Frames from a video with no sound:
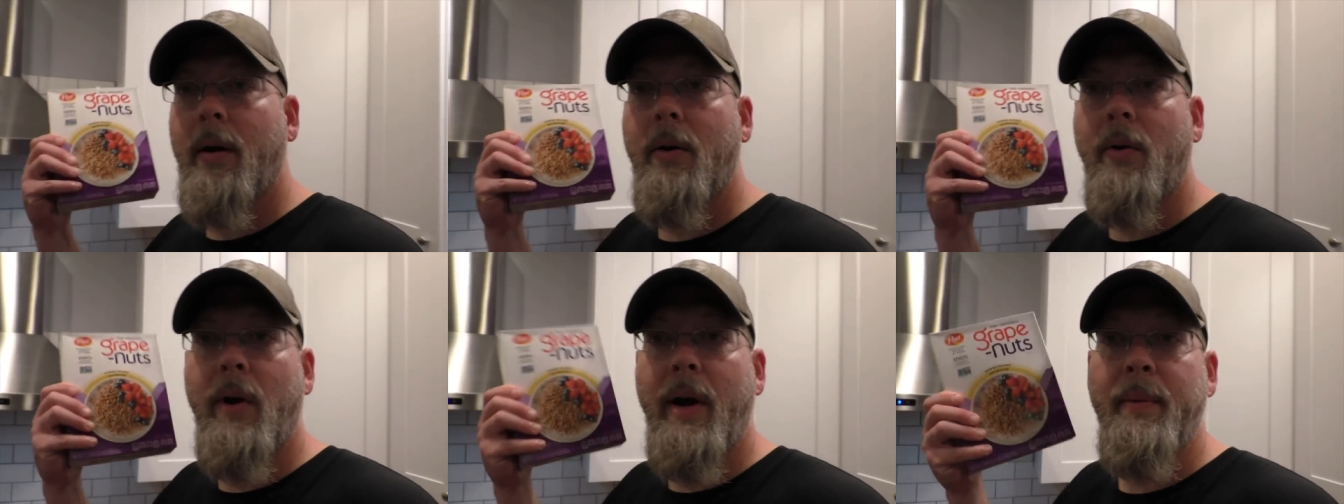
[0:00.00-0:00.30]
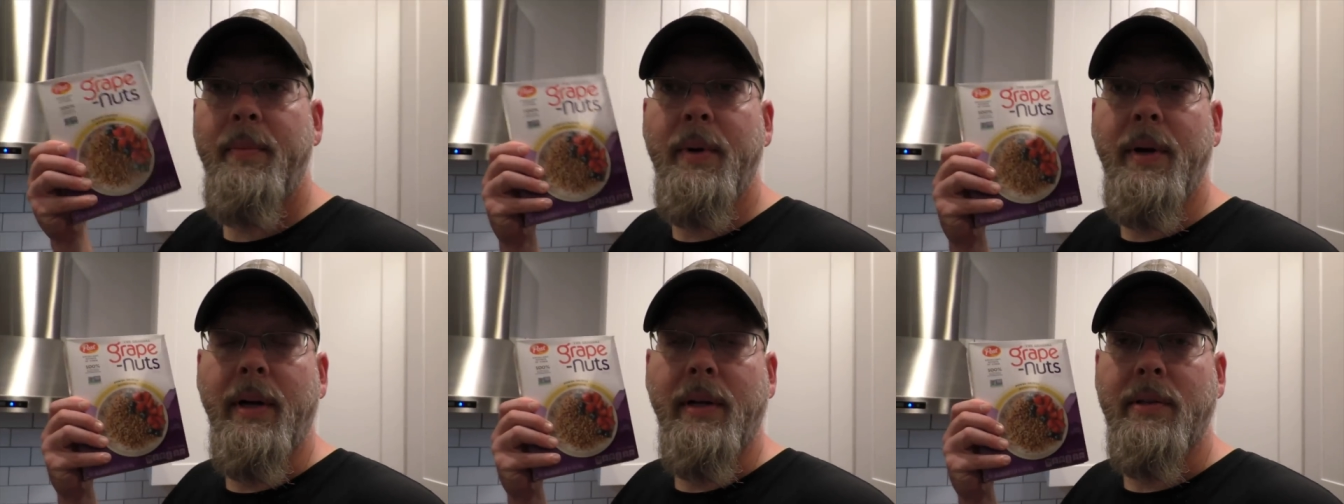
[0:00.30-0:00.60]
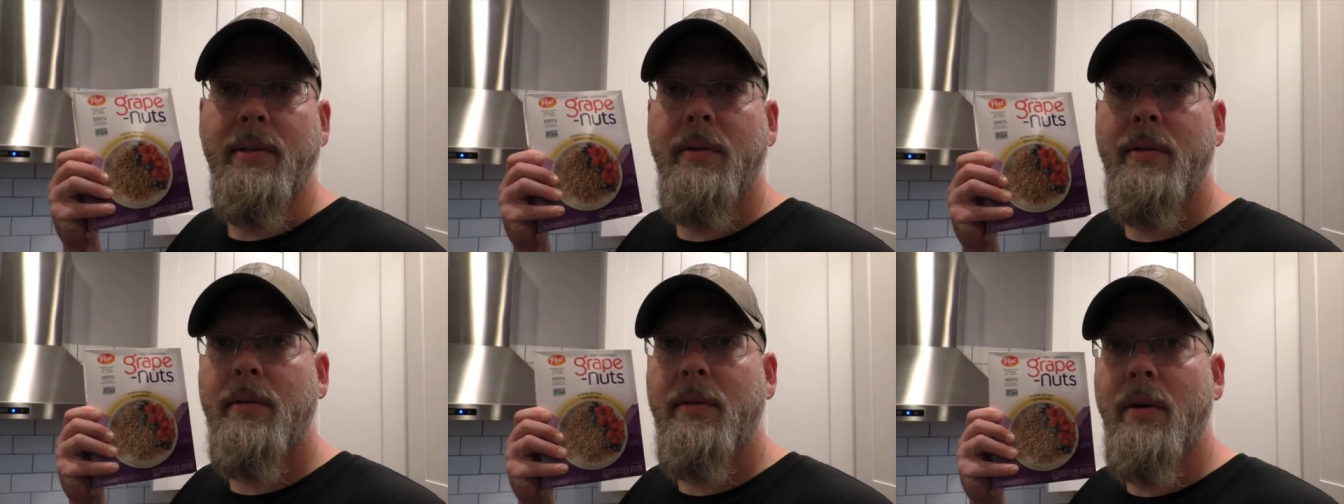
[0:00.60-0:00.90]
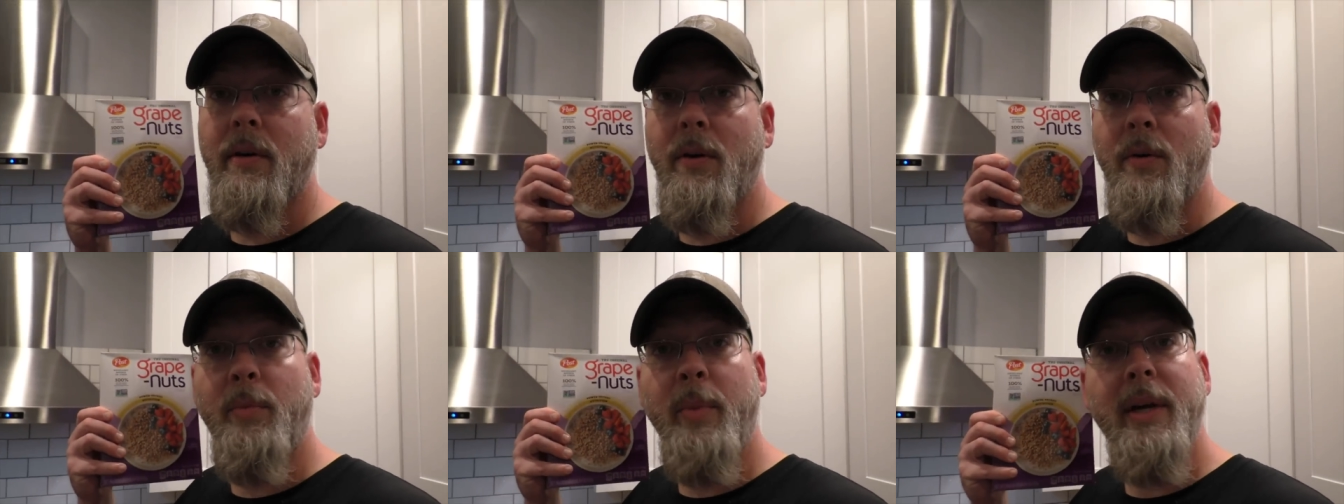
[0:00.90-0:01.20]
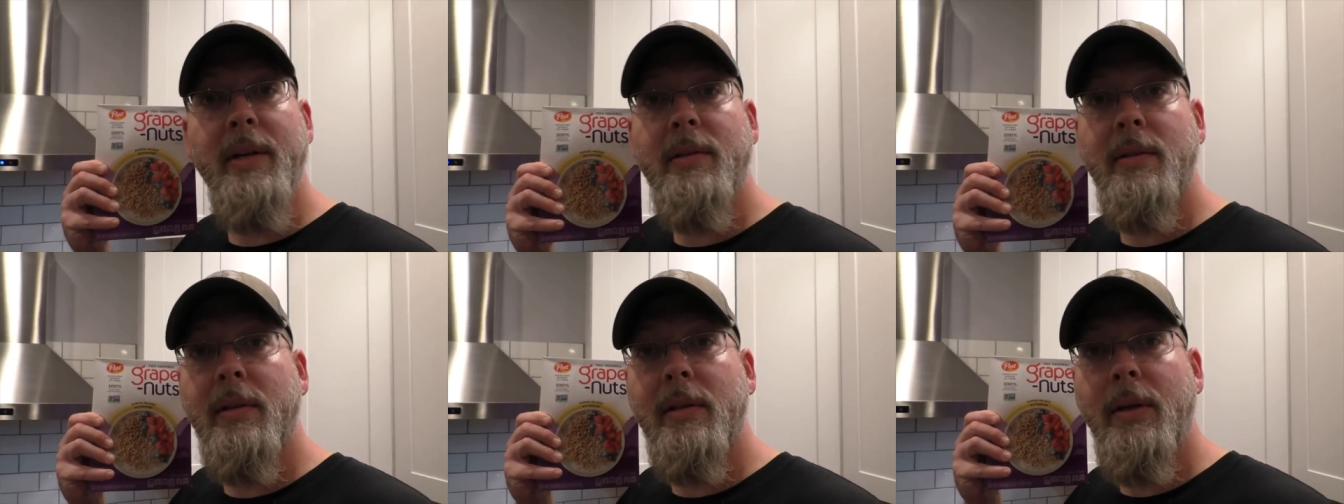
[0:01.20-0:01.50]
grape nuts. So
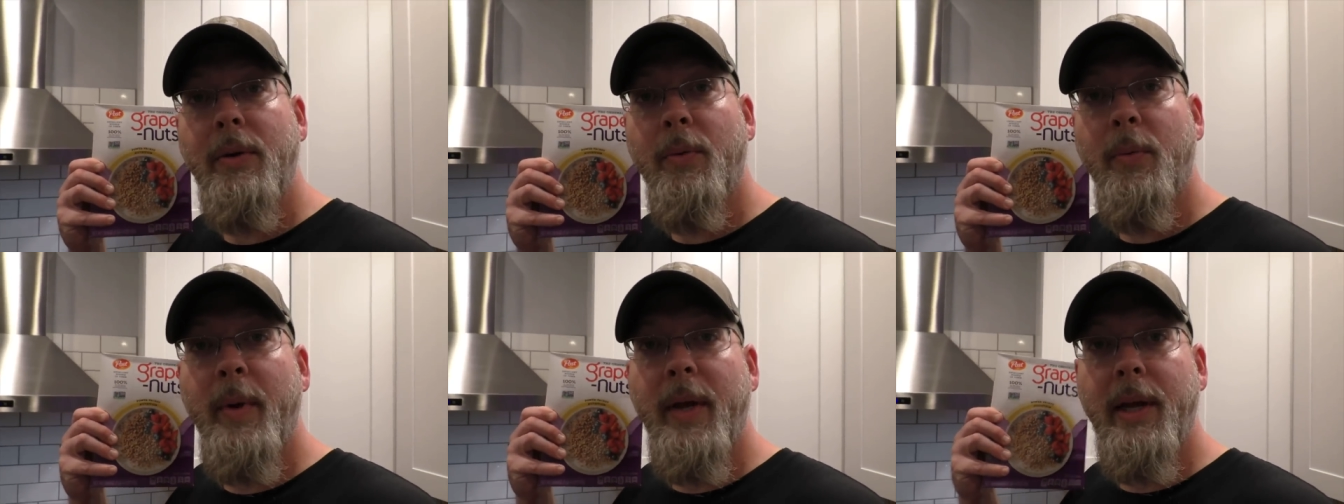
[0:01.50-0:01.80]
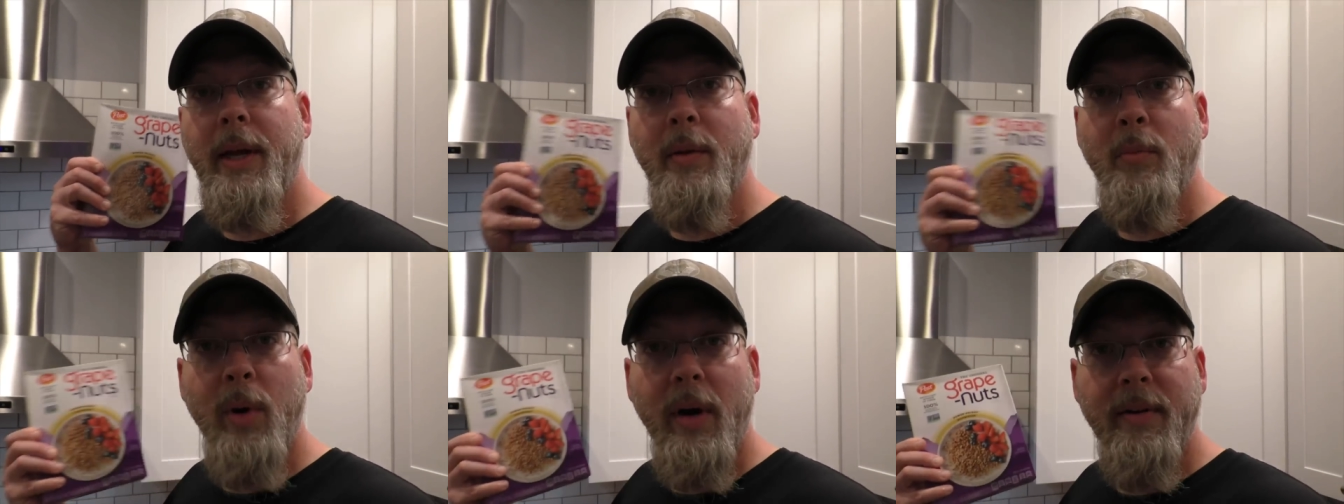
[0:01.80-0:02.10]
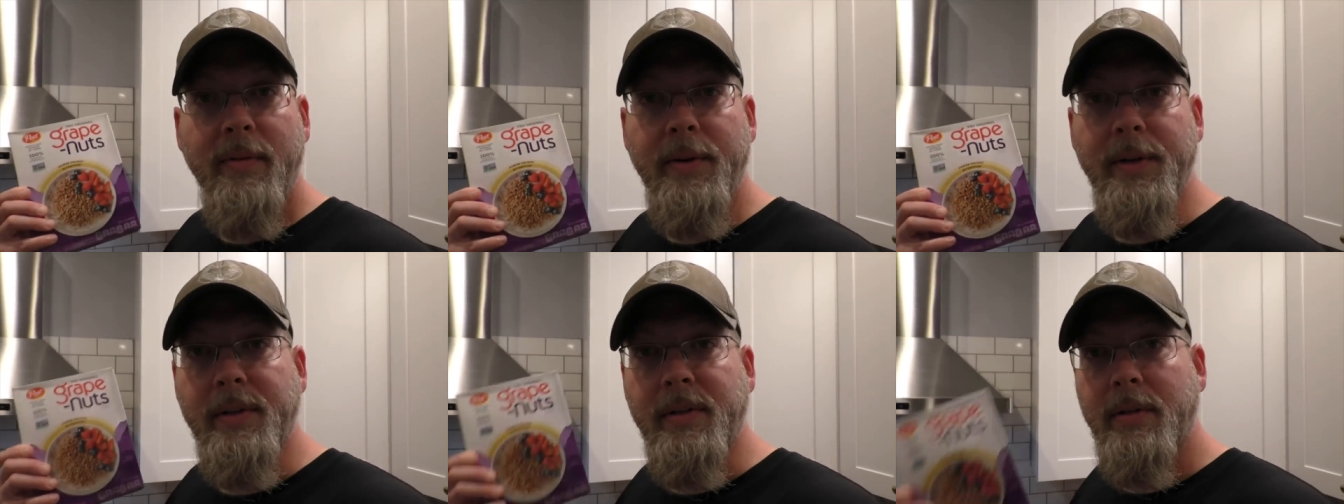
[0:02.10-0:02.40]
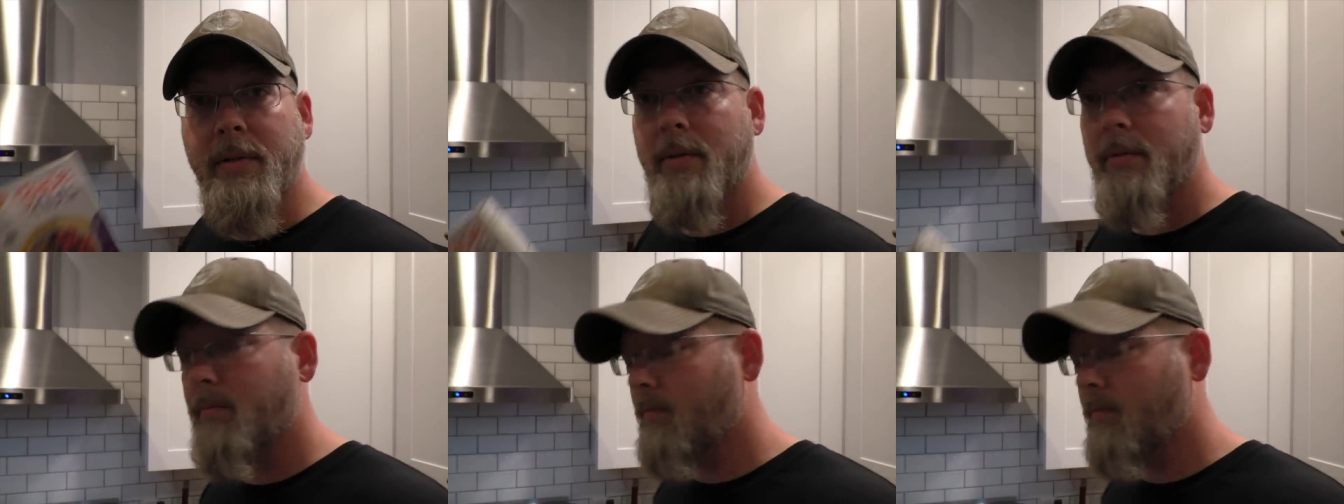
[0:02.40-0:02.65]
basically we're making breakfast.